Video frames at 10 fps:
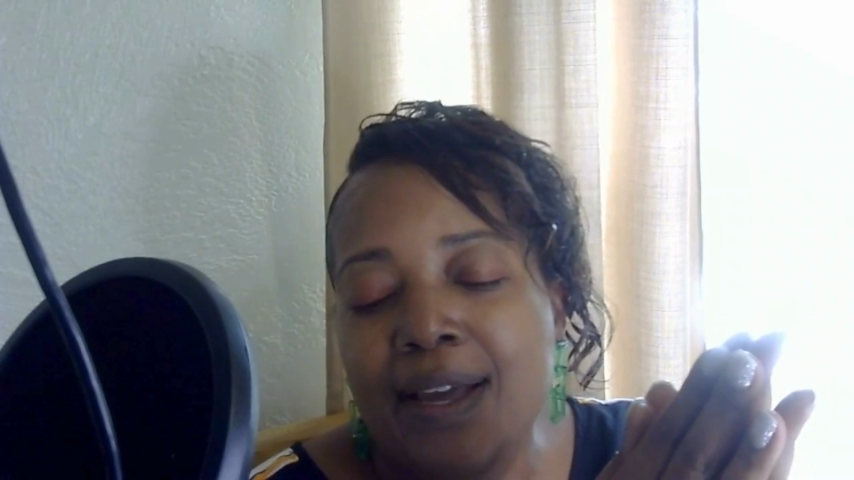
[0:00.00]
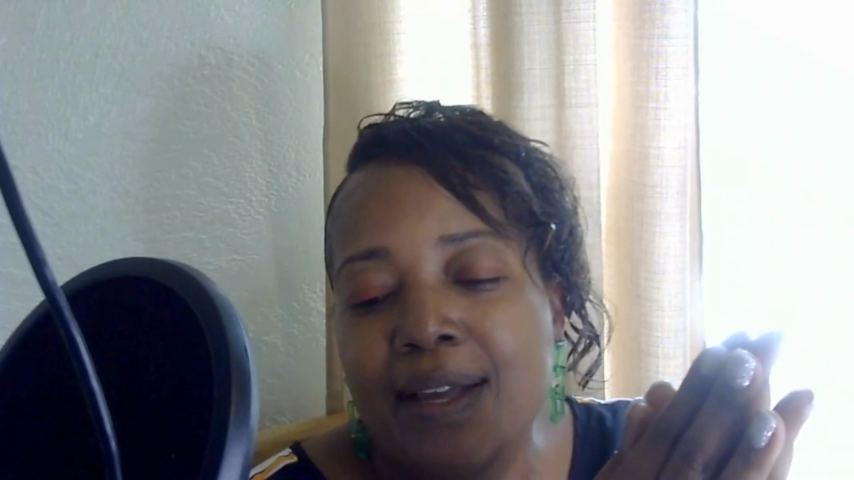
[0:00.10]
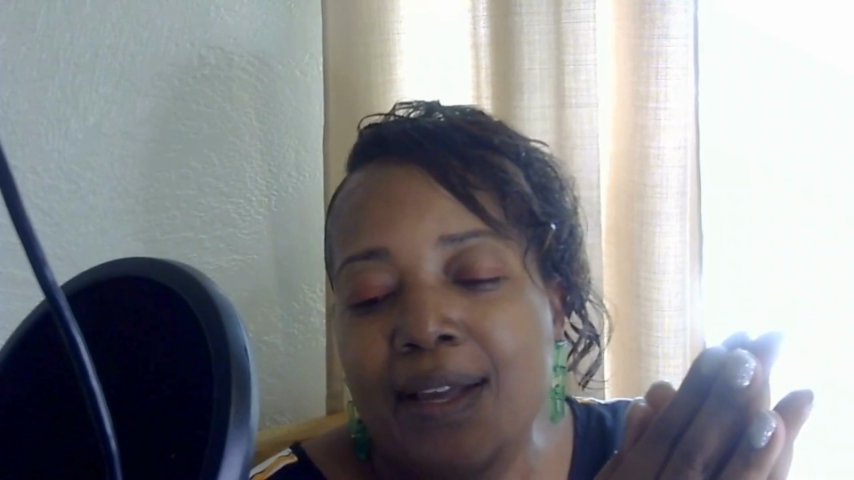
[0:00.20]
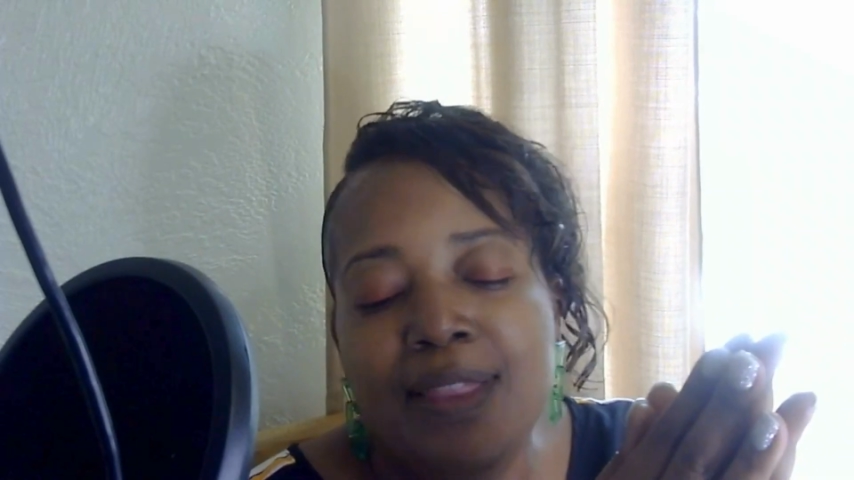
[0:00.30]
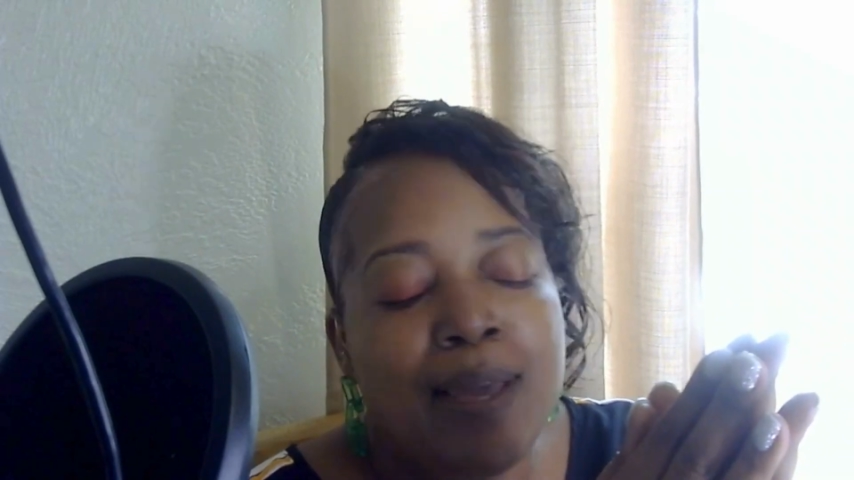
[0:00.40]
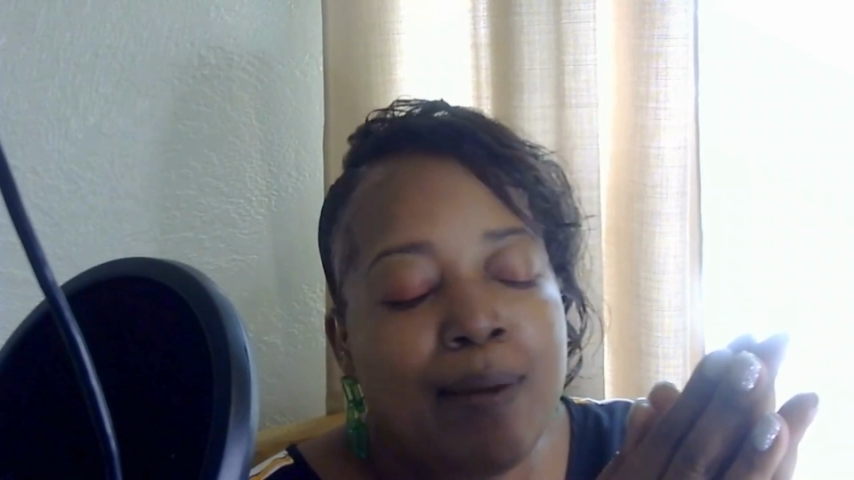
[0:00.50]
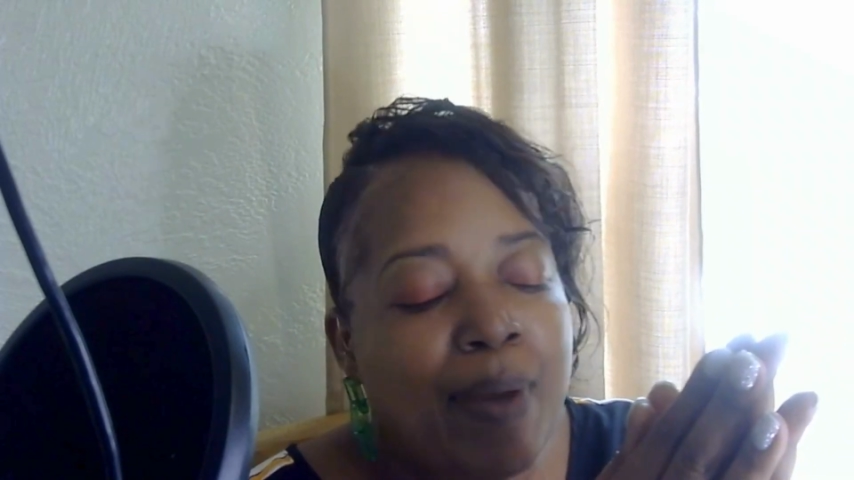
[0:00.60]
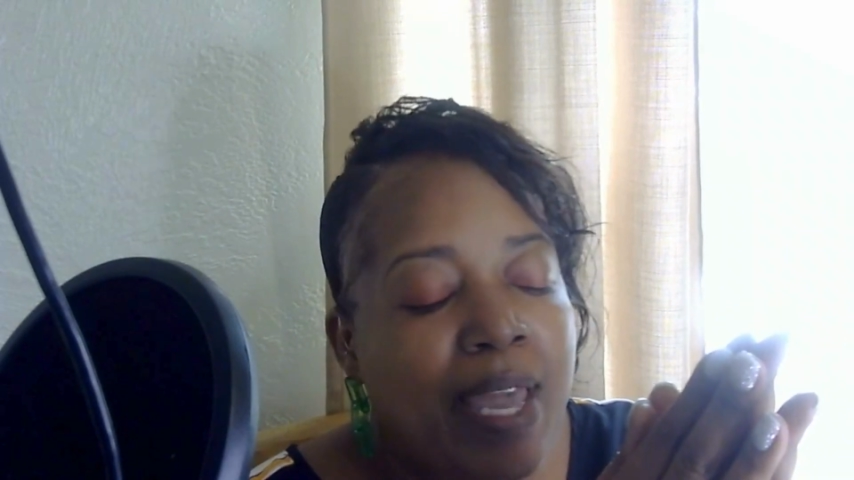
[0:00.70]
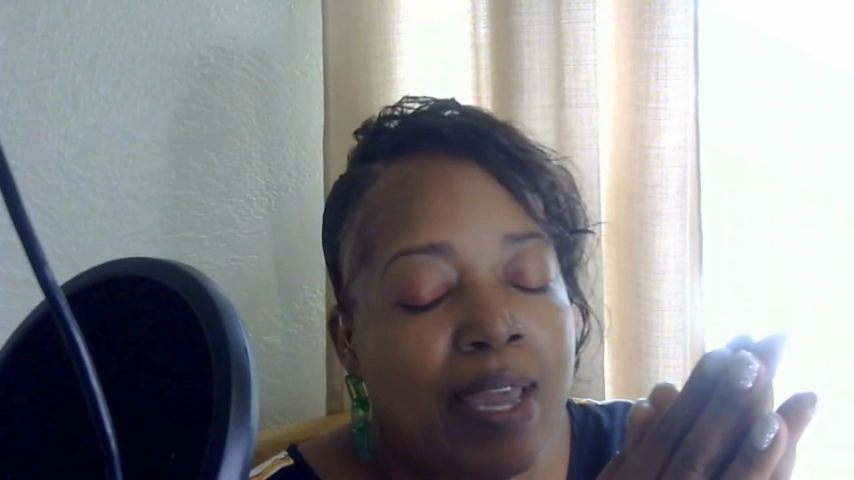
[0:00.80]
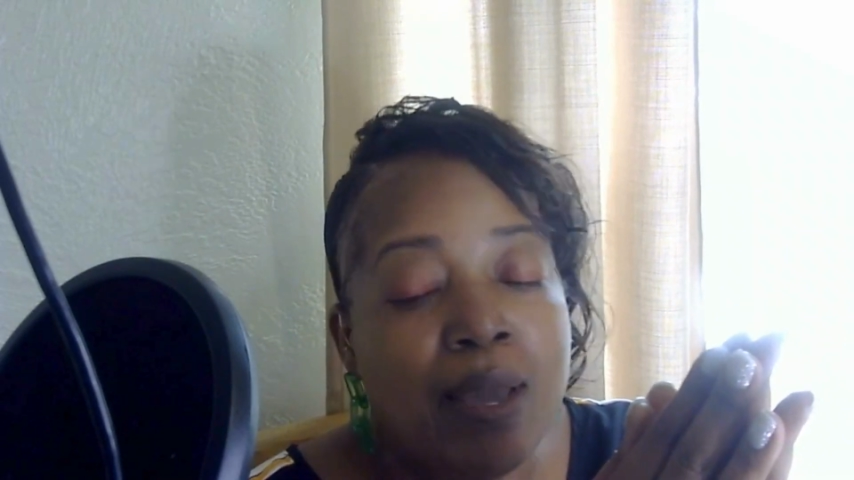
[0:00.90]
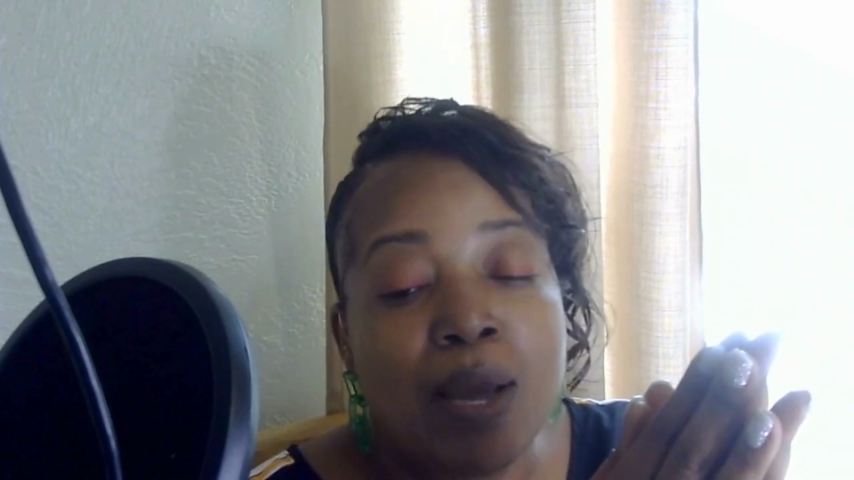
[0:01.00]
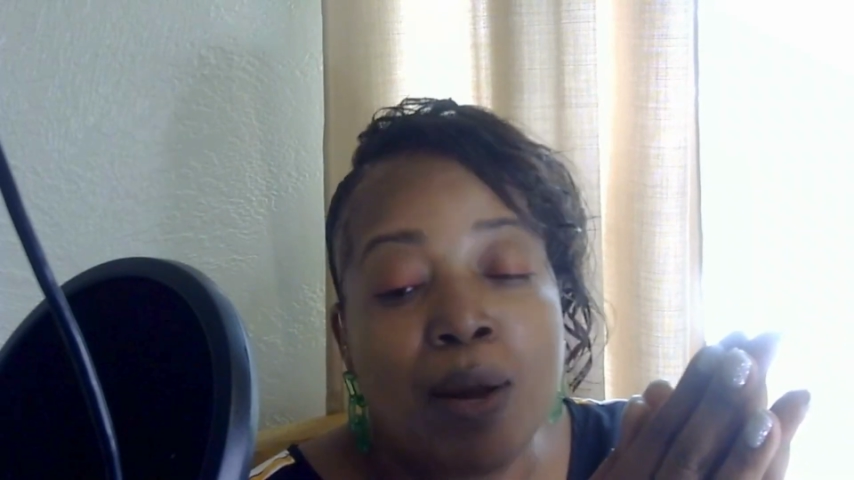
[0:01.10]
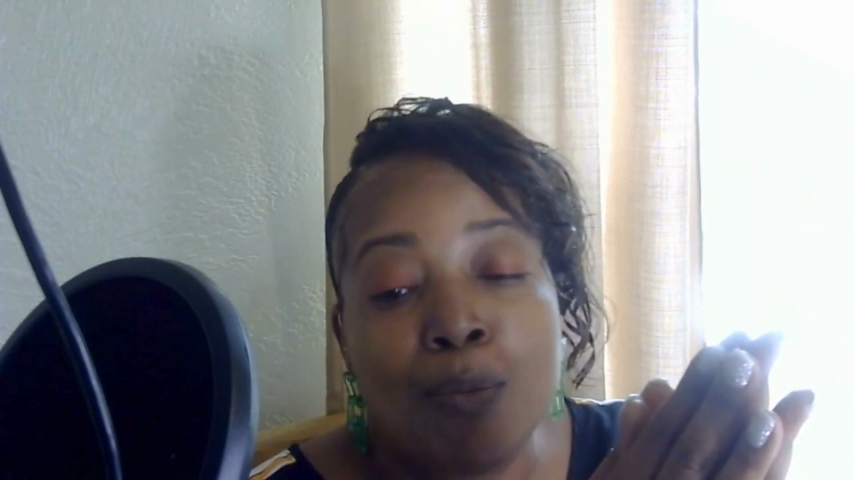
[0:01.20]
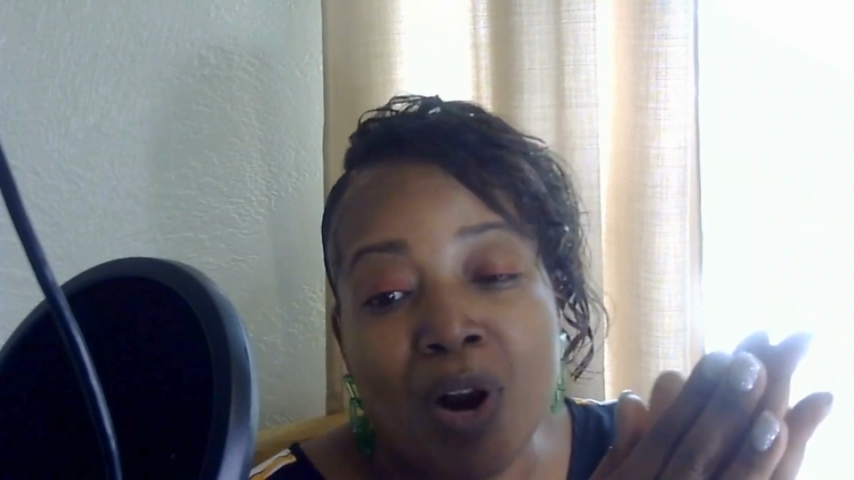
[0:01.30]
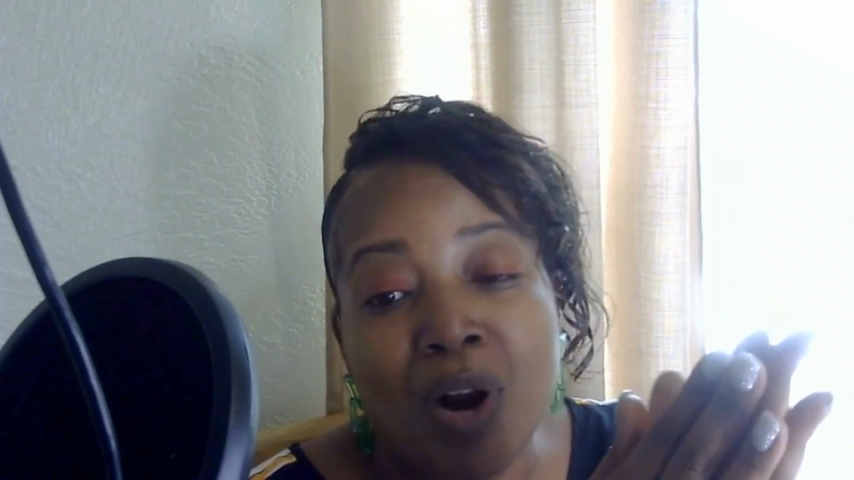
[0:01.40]
they pay
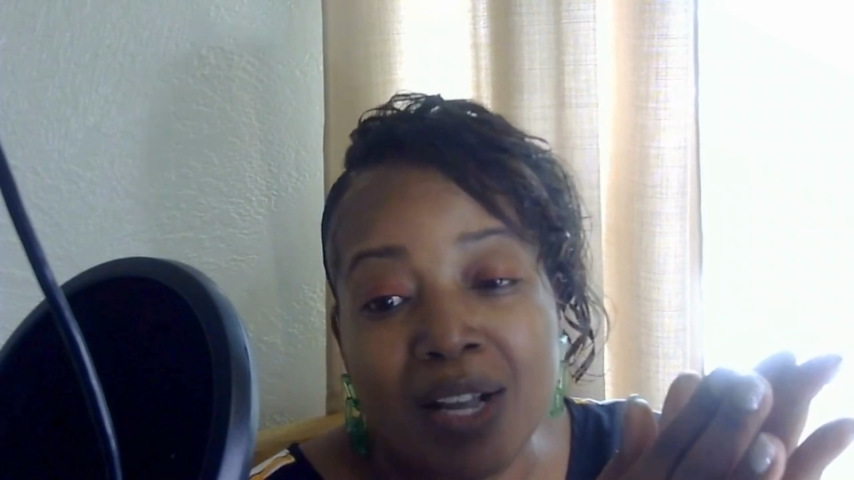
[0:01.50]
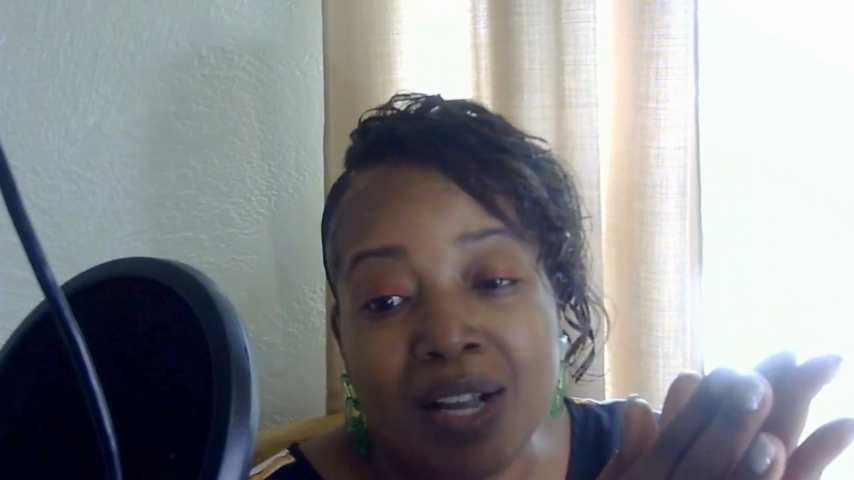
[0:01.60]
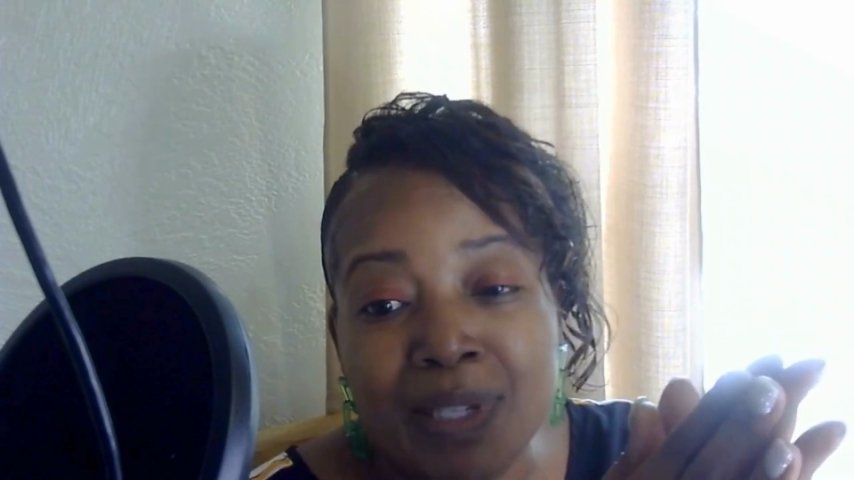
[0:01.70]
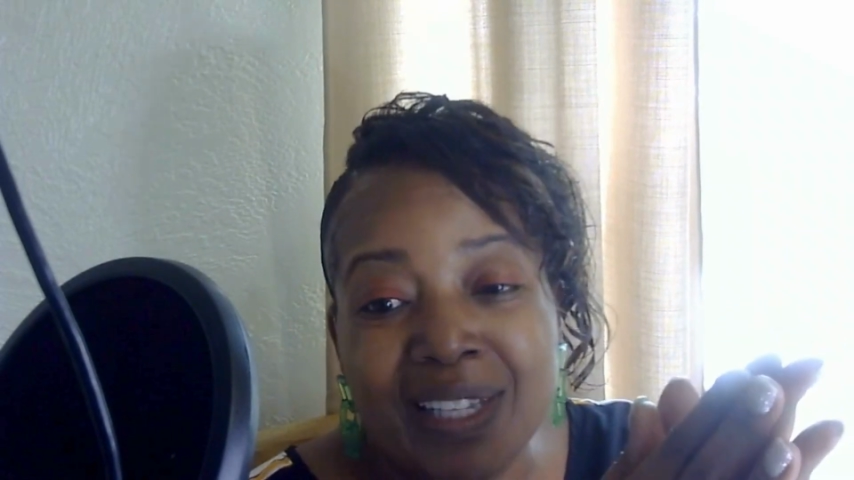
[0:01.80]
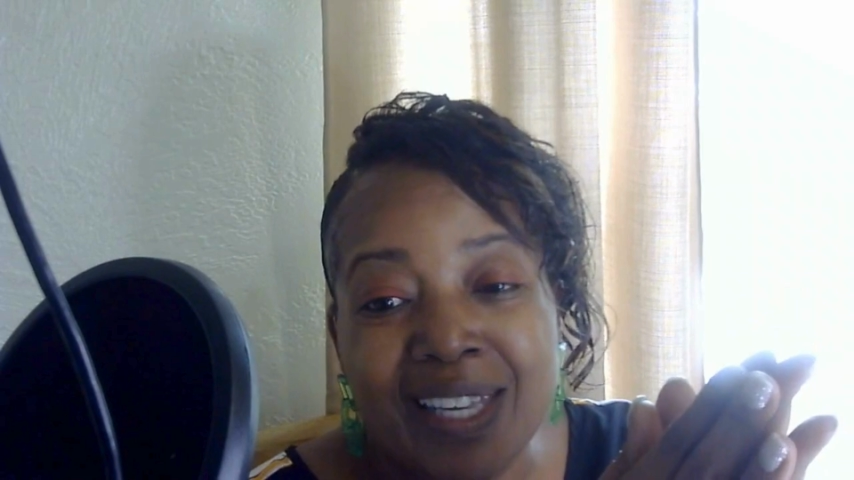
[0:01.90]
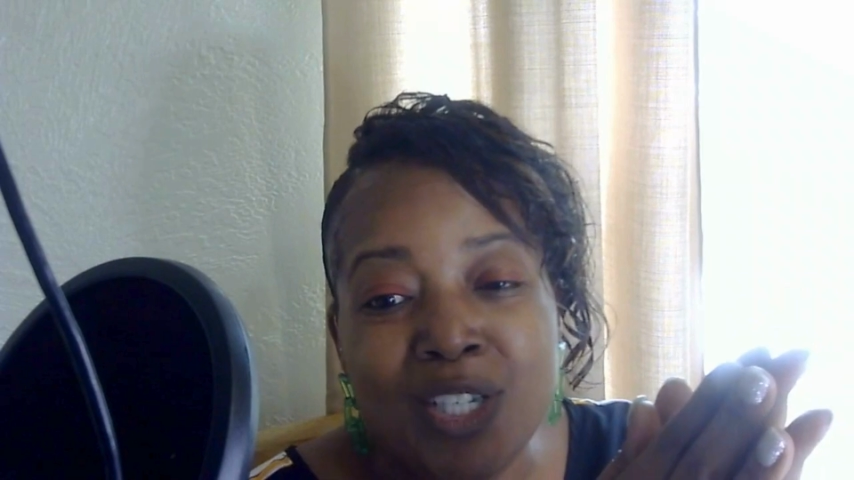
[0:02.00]
approximately